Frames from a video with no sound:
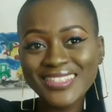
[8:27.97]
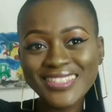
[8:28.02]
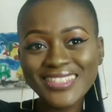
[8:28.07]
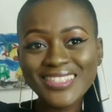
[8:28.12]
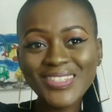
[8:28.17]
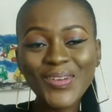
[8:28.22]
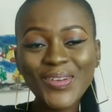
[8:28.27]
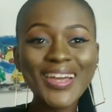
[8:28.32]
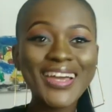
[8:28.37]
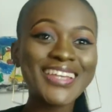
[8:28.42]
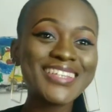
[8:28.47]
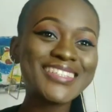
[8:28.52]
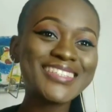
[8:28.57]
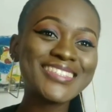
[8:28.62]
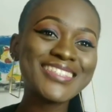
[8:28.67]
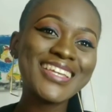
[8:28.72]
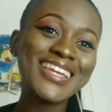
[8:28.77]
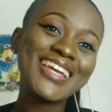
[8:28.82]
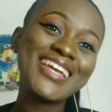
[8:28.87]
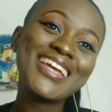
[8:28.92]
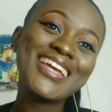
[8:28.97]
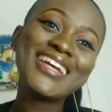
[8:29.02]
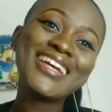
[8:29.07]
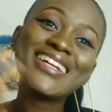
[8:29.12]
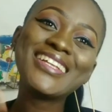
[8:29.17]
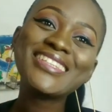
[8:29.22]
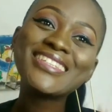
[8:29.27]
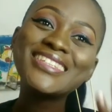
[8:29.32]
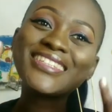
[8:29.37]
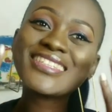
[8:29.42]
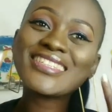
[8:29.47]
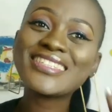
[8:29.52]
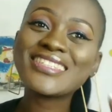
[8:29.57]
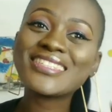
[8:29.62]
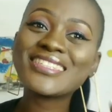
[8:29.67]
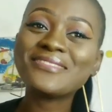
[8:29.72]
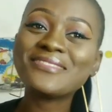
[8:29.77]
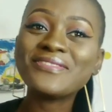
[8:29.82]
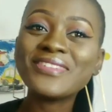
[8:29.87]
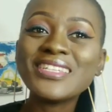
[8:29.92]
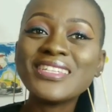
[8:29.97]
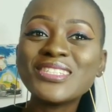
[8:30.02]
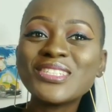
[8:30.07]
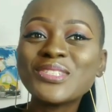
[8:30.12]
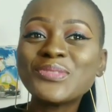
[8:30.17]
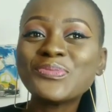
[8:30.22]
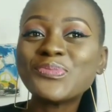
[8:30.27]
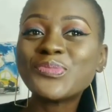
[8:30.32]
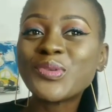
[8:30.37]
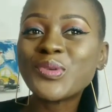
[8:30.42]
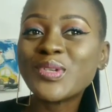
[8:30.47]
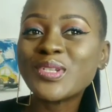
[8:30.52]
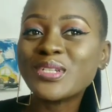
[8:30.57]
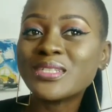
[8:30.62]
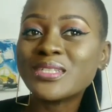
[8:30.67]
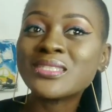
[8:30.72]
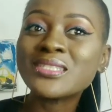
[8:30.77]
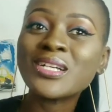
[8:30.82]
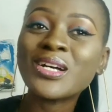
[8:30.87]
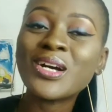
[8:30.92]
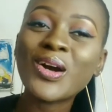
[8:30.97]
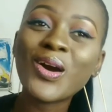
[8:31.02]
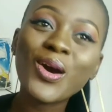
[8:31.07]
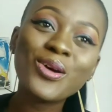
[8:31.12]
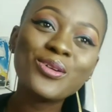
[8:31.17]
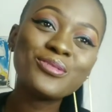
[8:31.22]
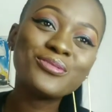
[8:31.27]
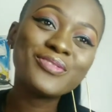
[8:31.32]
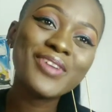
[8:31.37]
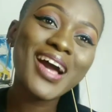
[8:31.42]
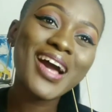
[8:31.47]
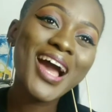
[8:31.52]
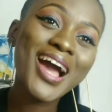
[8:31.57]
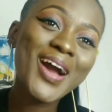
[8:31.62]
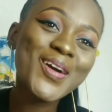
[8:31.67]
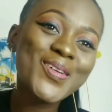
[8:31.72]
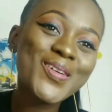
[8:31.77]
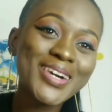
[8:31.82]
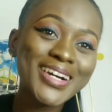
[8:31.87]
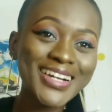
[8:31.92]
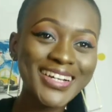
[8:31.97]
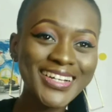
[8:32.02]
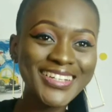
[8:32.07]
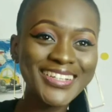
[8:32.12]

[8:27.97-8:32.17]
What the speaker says: So guys, this is the finished product of our